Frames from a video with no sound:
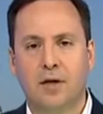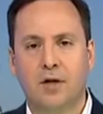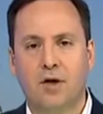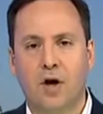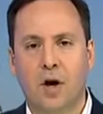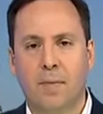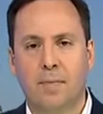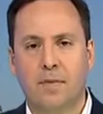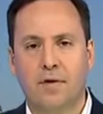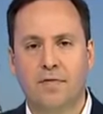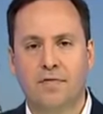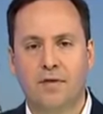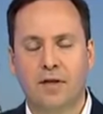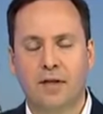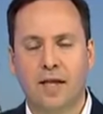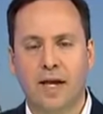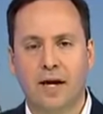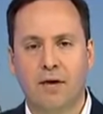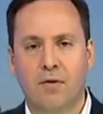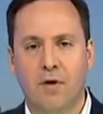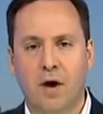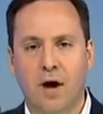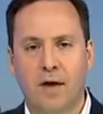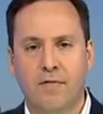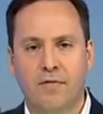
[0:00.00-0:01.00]
a copy of the
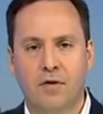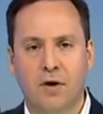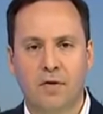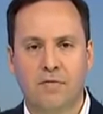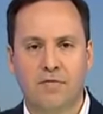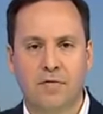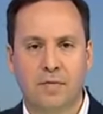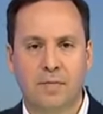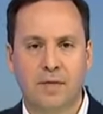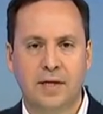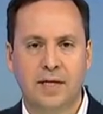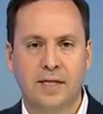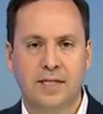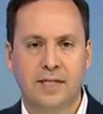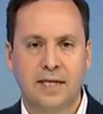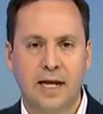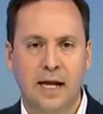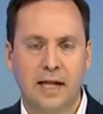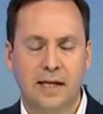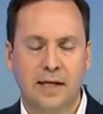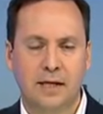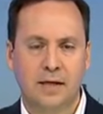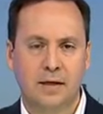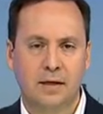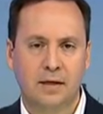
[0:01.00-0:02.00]
letter I've got from the
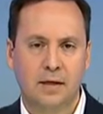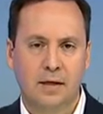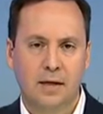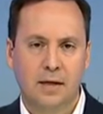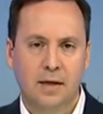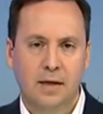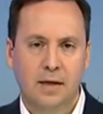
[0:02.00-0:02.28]
Italian